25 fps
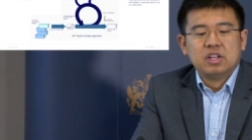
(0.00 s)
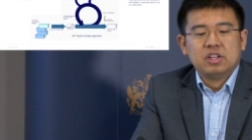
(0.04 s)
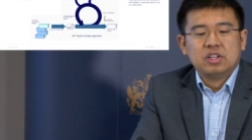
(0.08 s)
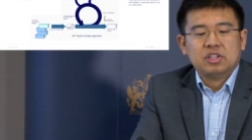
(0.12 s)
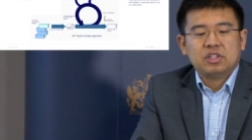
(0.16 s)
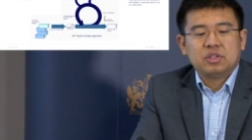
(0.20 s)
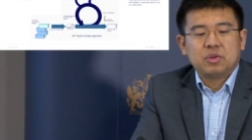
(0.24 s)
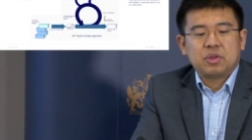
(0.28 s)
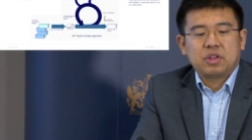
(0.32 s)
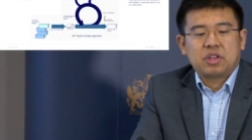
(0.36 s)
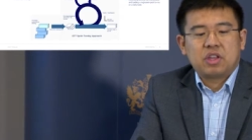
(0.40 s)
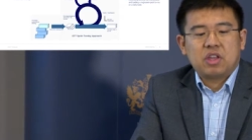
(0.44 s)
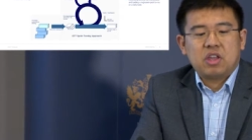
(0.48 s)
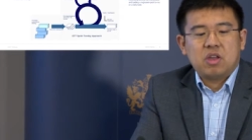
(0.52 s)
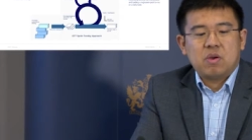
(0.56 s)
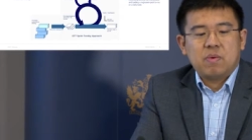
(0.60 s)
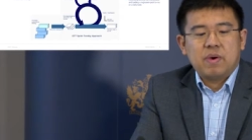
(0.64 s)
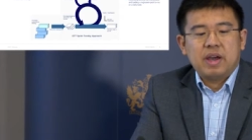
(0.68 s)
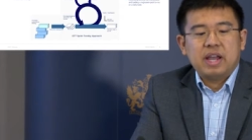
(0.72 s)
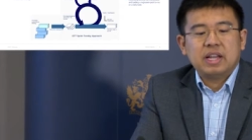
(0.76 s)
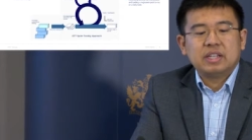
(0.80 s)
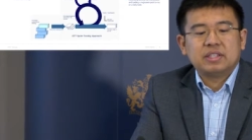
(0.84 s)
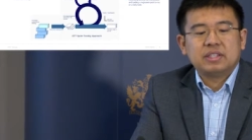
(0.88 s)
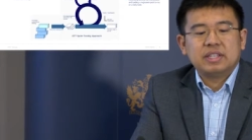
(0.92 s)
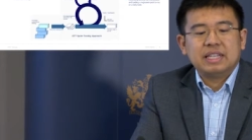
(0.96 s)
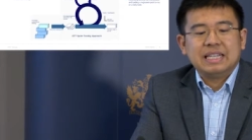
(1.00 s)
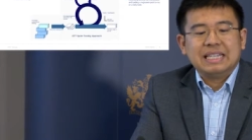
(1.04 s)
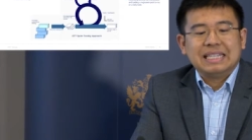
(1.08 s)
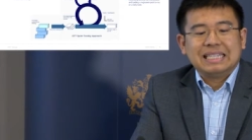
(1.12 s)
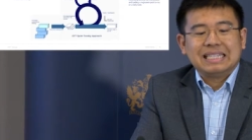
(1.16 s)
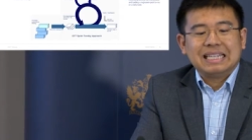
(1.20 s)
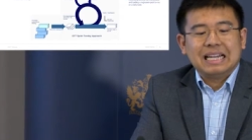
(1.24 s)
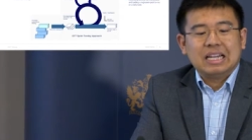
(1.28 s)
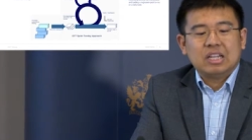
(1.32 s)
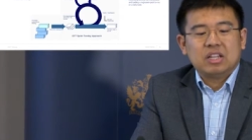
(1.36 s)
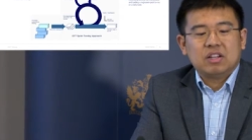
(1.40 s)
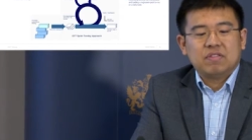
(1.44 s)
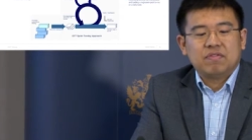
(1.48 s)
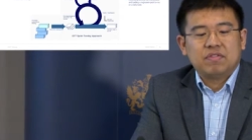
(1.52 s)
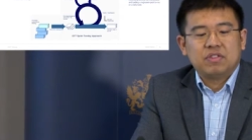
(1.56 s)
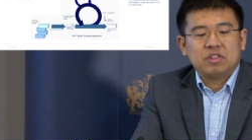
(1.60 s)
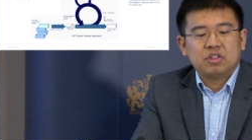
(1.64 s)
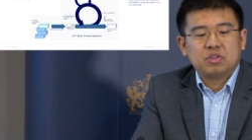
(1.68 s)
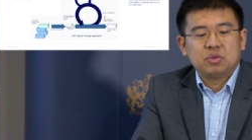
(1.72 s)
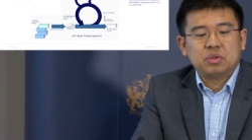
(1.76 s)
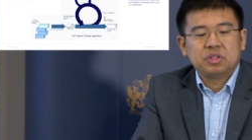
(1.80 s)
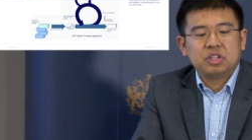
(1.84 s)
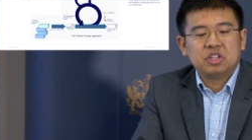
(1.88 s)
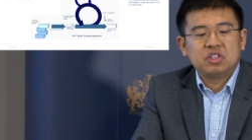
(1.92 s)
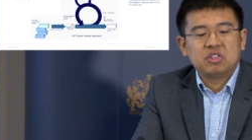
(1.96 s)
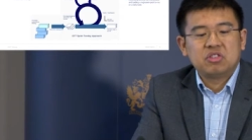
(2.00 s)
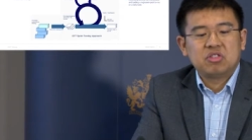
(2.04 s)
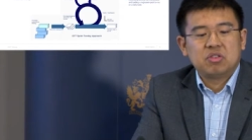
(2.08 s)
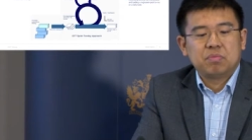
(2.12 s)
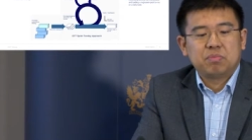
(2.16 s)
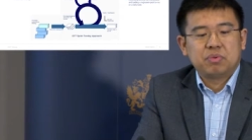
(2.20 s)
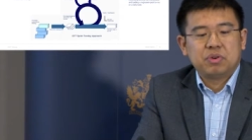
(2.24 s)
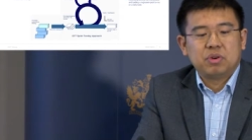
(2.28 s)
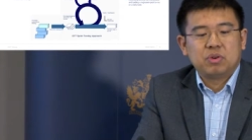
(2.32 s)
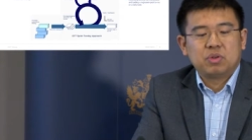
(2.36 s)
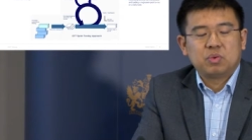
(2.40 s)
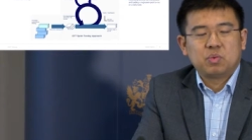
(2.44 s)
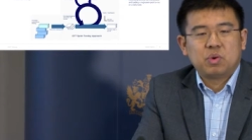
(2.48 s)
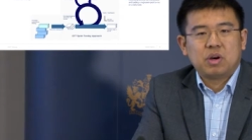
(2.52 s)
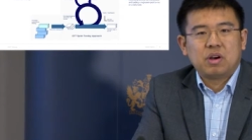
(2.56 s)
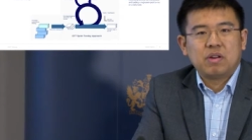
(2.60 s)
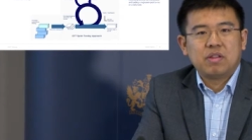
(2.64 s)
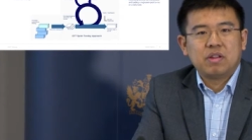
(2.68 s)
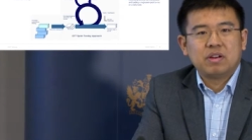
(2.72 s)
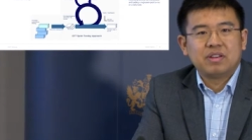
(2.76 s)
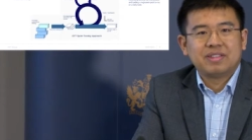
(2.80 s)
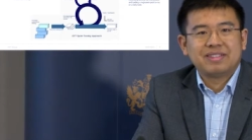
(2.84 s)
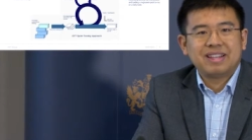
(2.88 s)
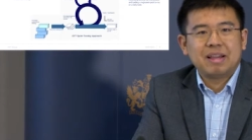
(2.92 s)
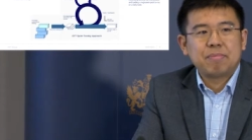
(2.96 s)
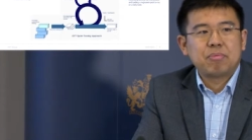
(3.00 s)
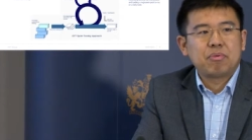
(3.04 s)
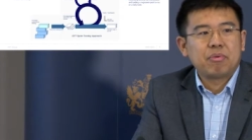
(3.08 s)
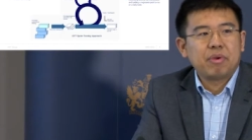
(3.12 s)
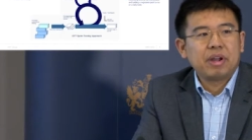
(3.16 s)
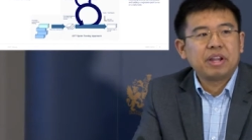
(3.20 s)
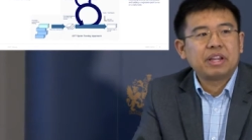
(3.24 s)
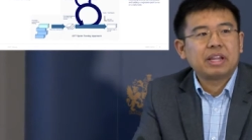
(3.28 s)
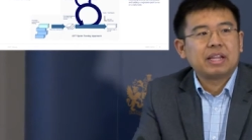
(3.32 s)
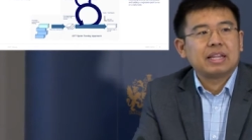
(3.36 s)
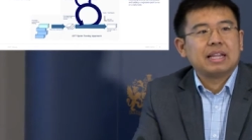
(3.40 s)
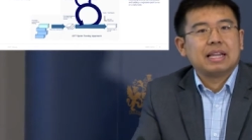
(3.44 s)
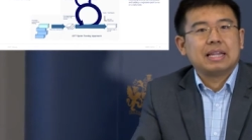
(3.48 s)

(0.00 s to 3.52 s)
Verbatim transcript: So the Q As, instead of the traditional approach where they're separated